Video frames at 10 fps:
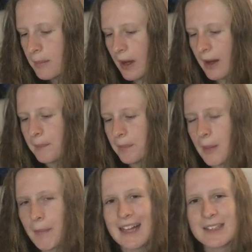But
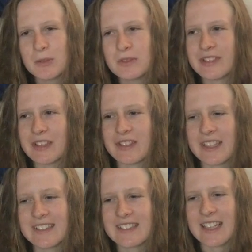I packed him on FIFA
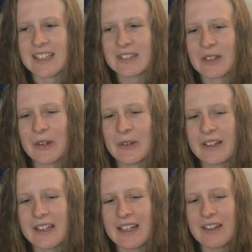yesterday, so
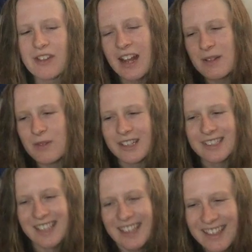if
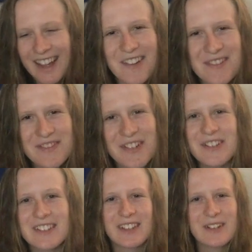anybody's going to come through,
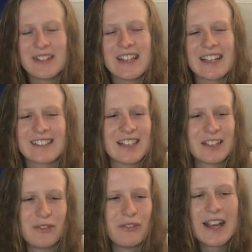it's got to be that, because
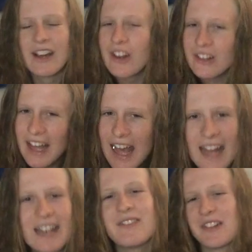that's fate. I don't get
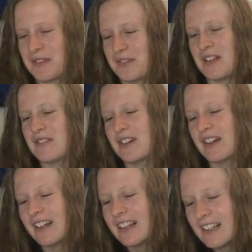anything on
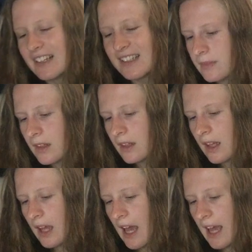FIFA.
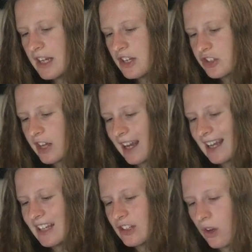H at
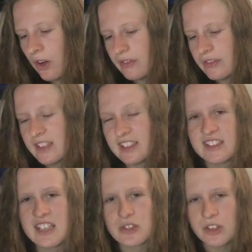Lindelof
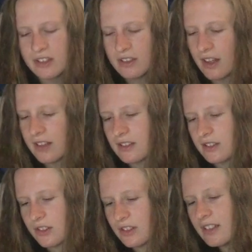season
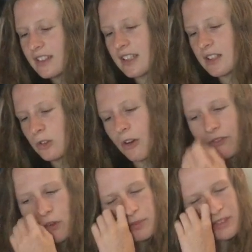I said
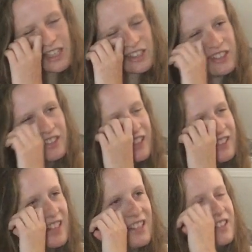top 4 predictions
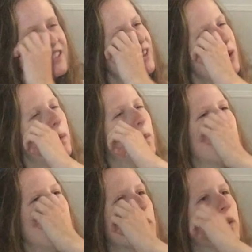next season.
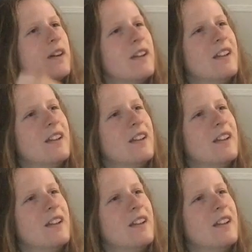Ooh.